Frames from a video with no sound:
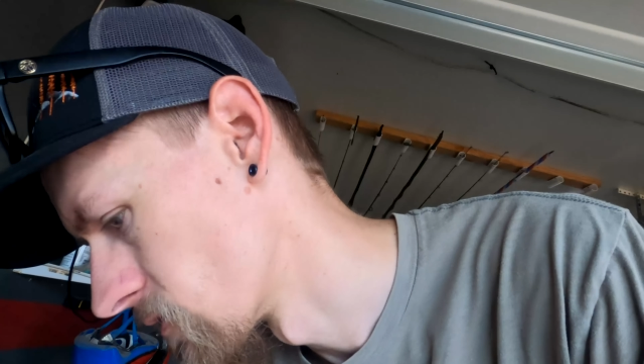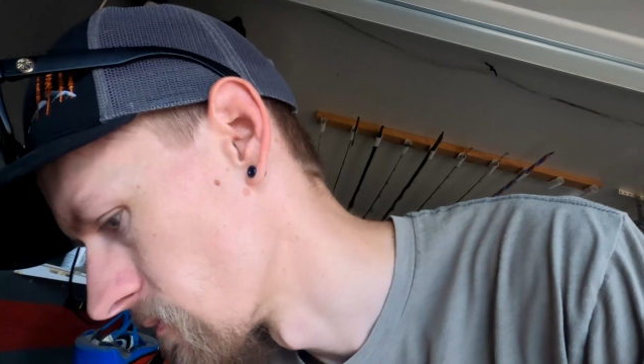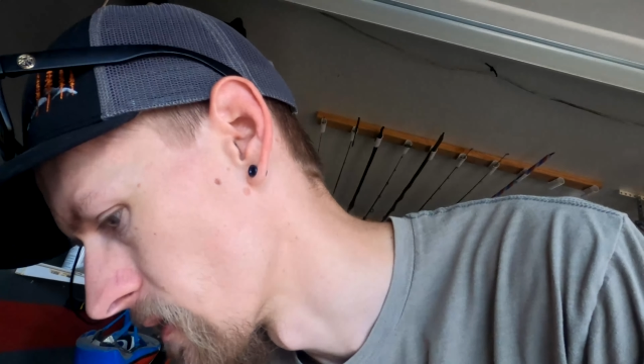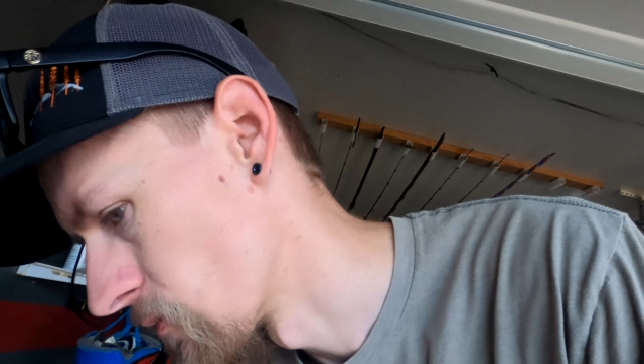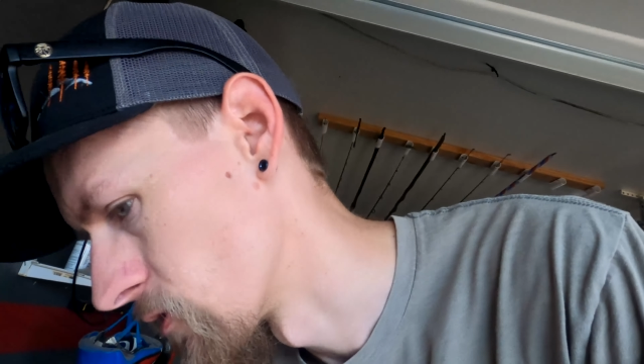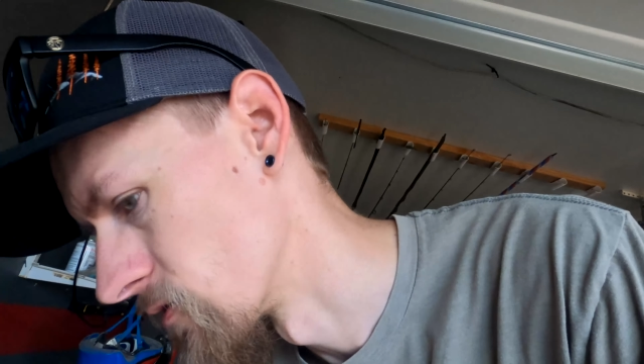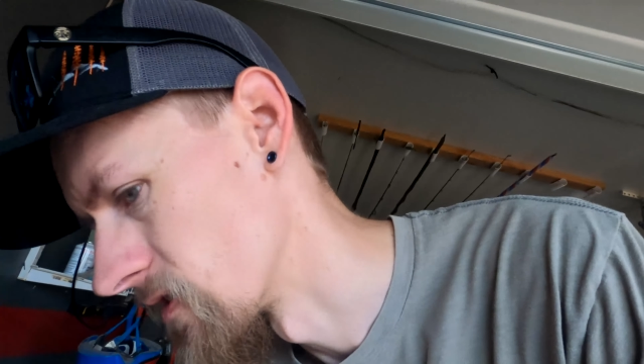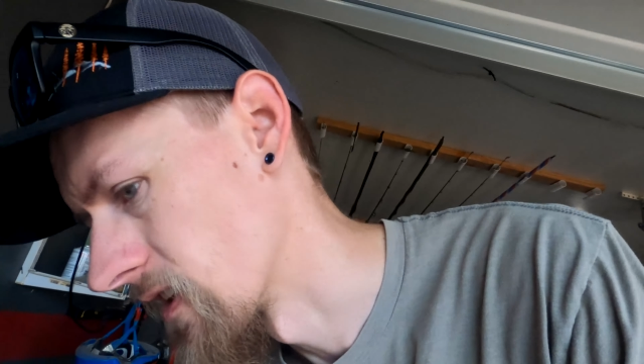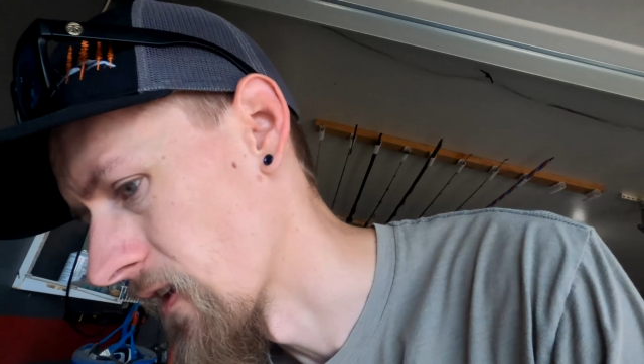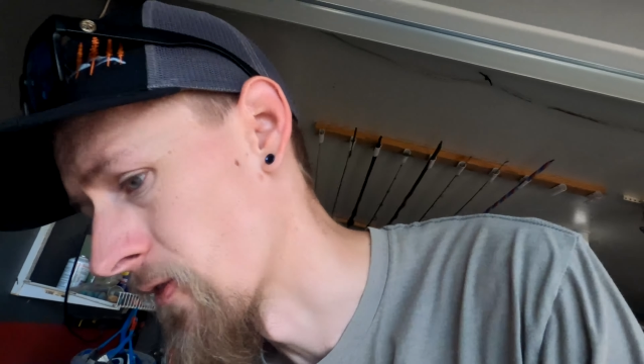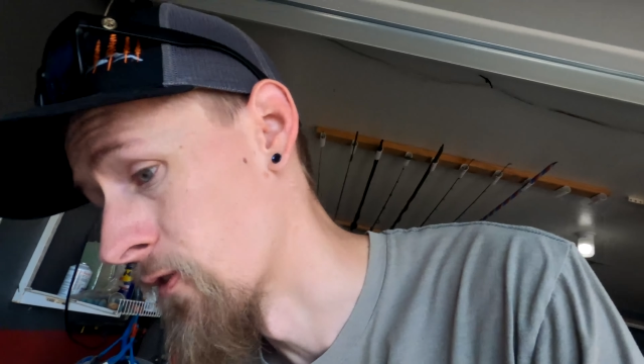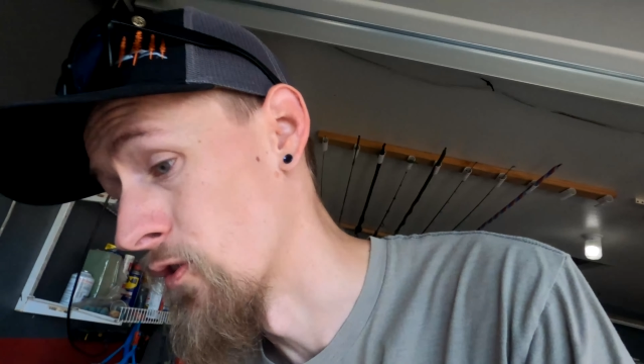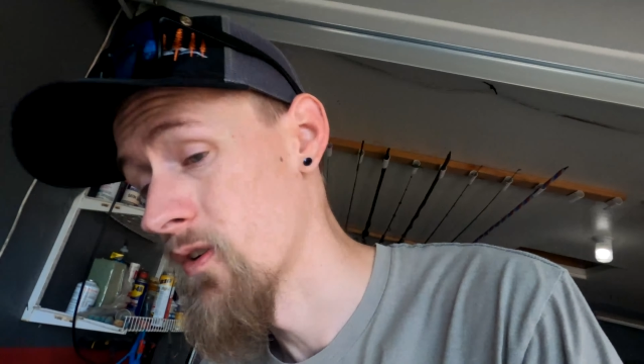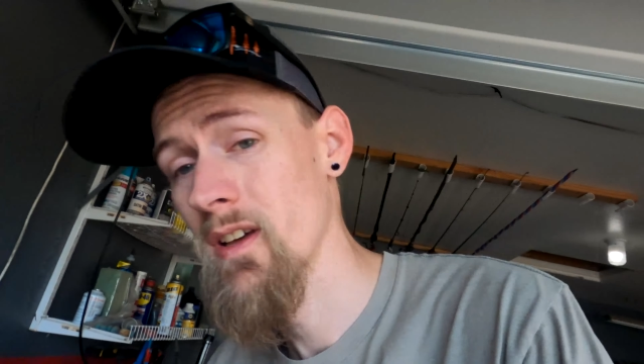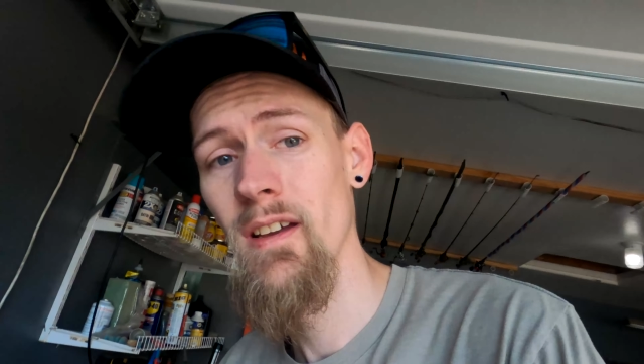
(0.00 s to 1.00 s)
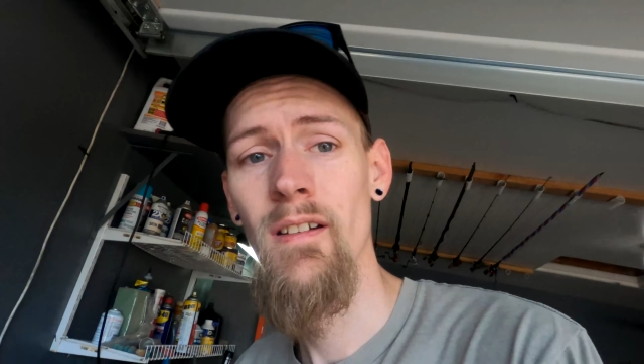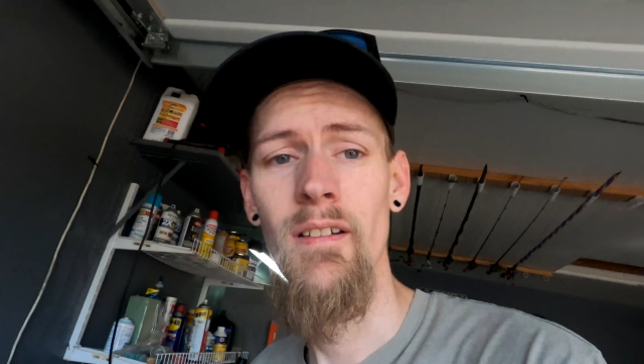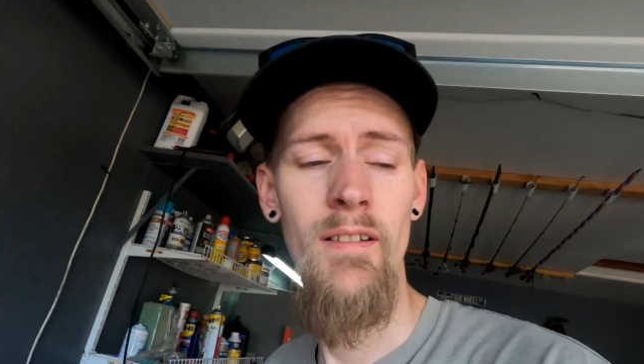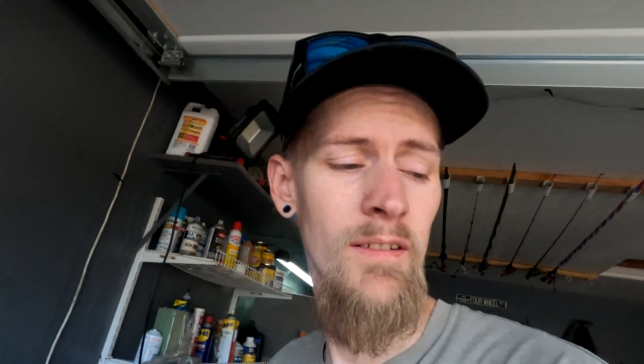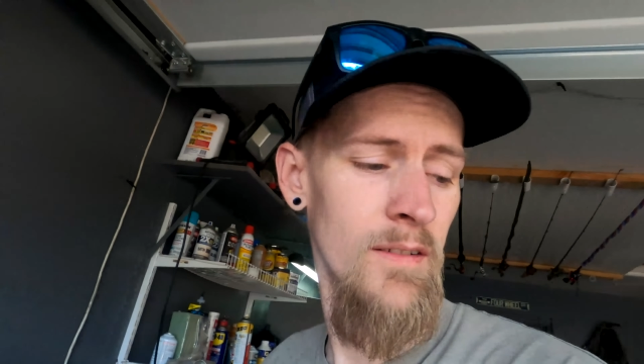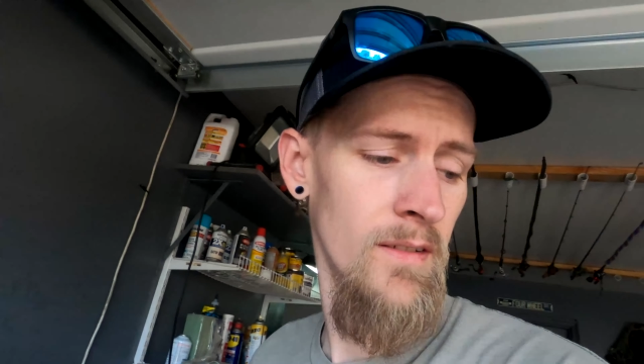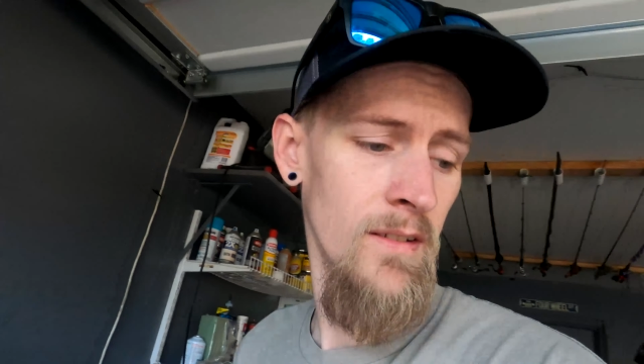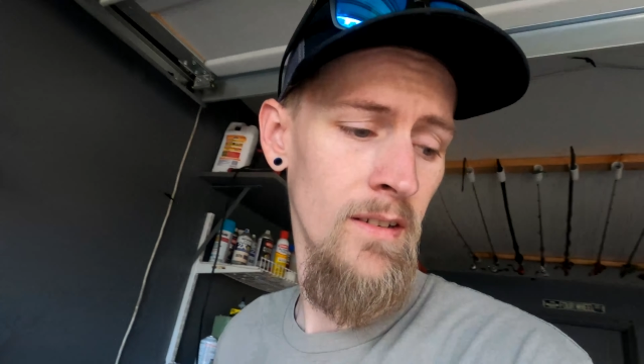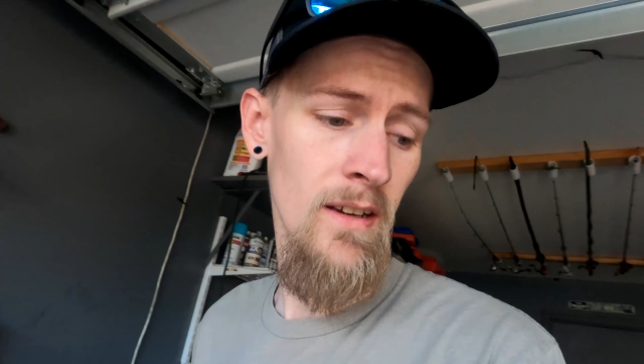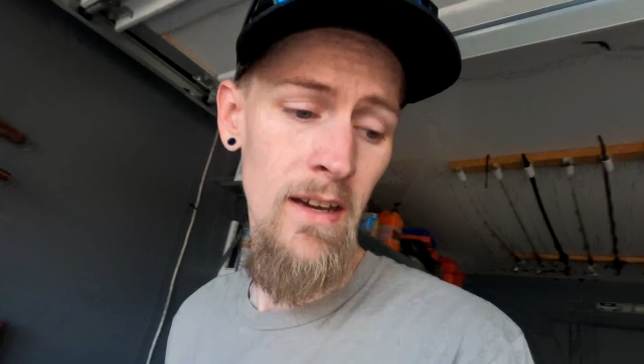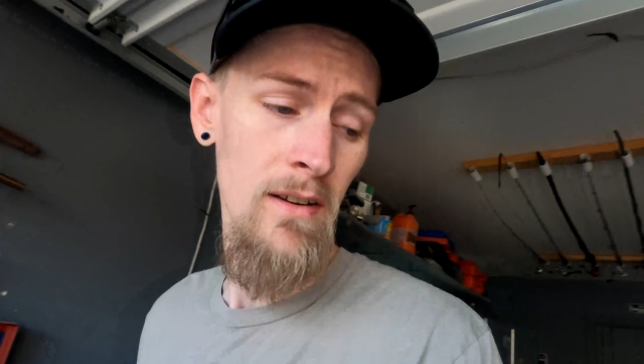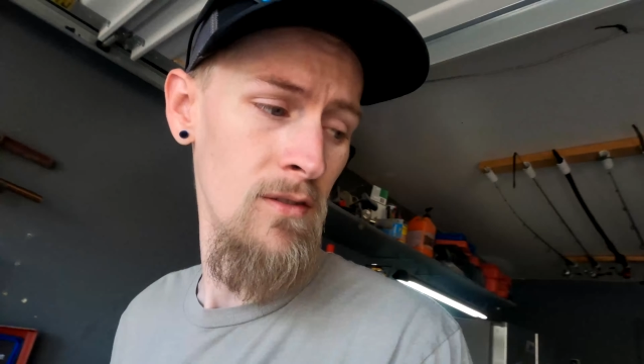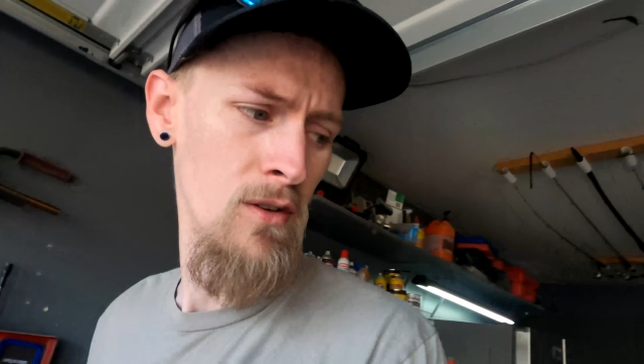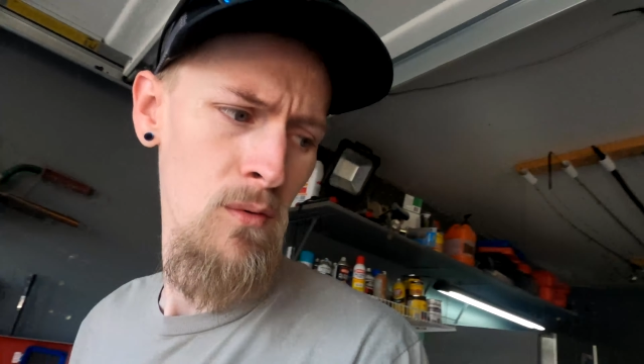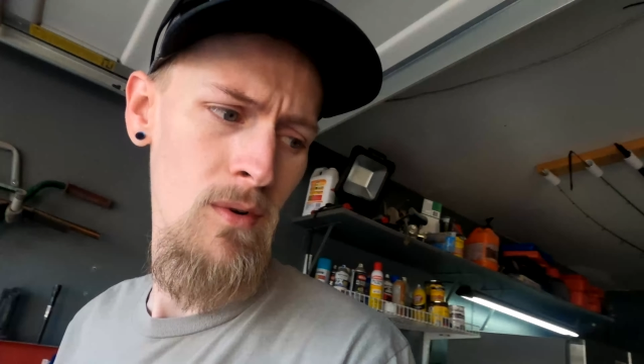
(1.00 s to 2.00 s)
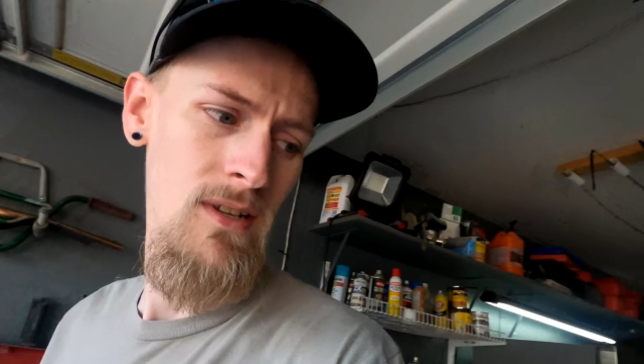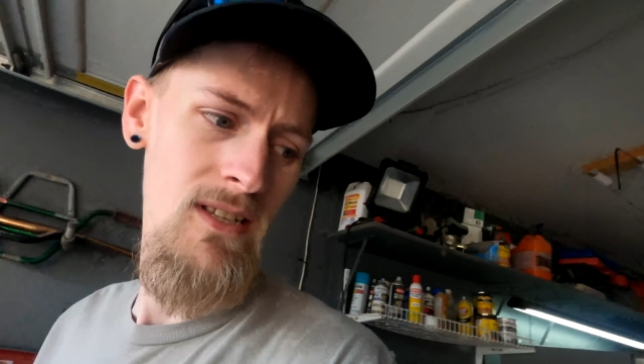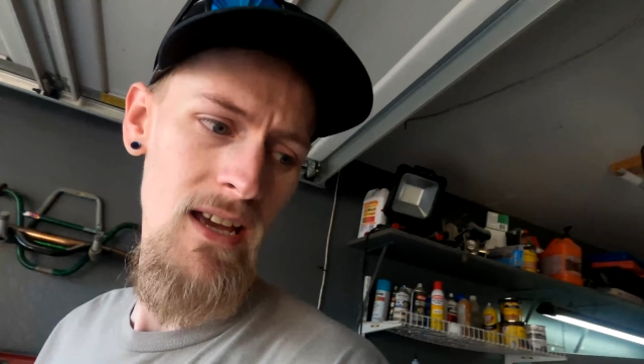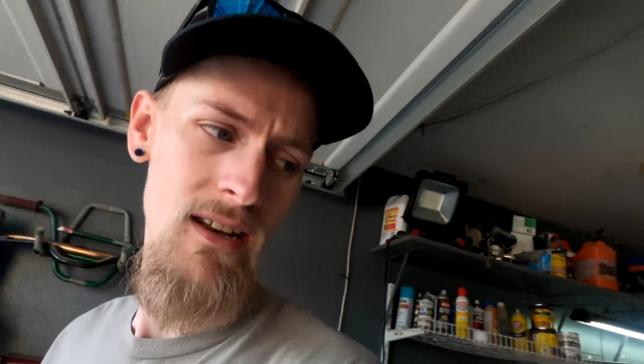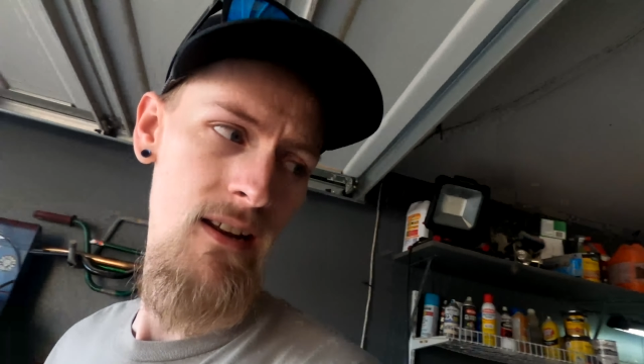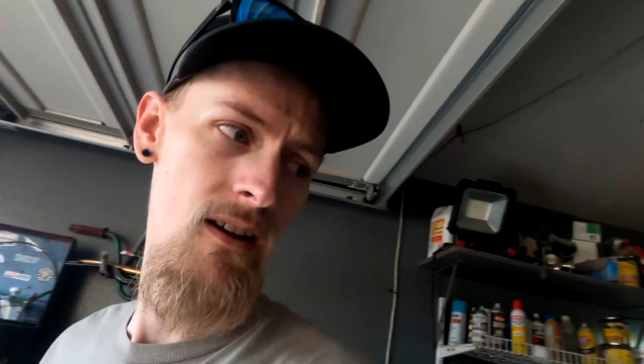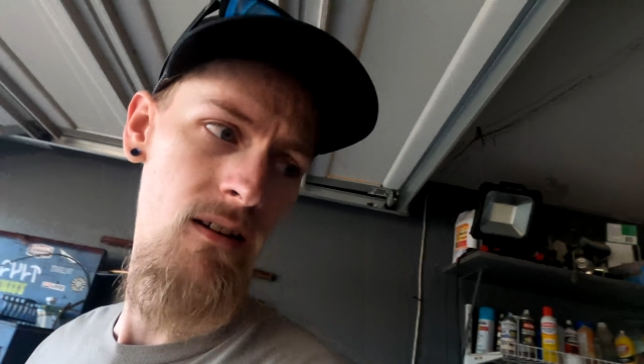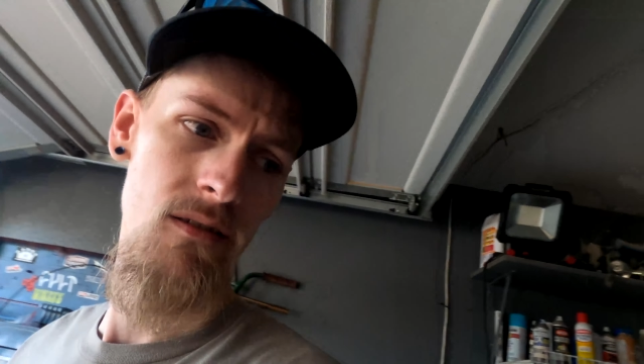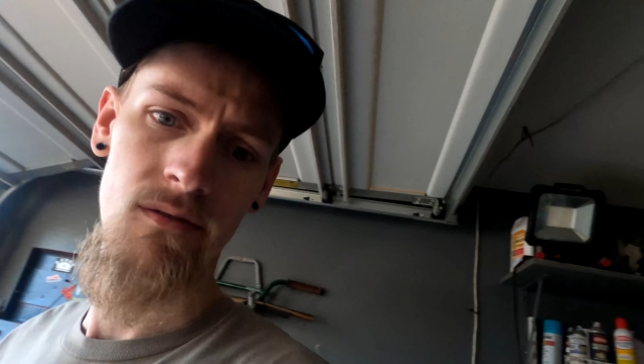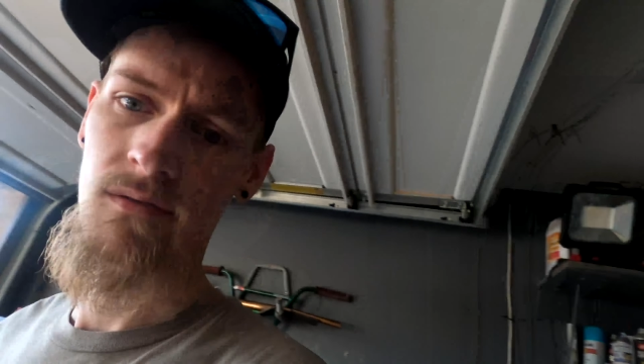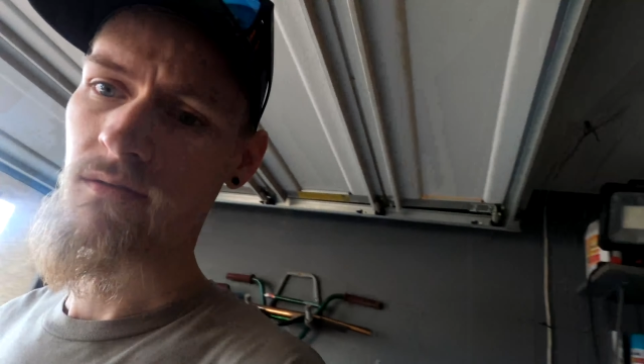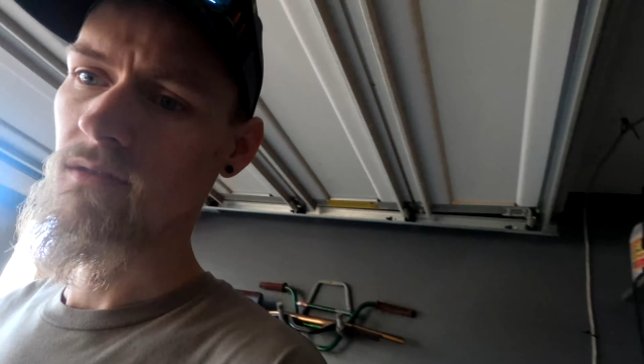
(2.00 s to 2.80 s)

you remember, it was at like 30. I don't know what it's at now.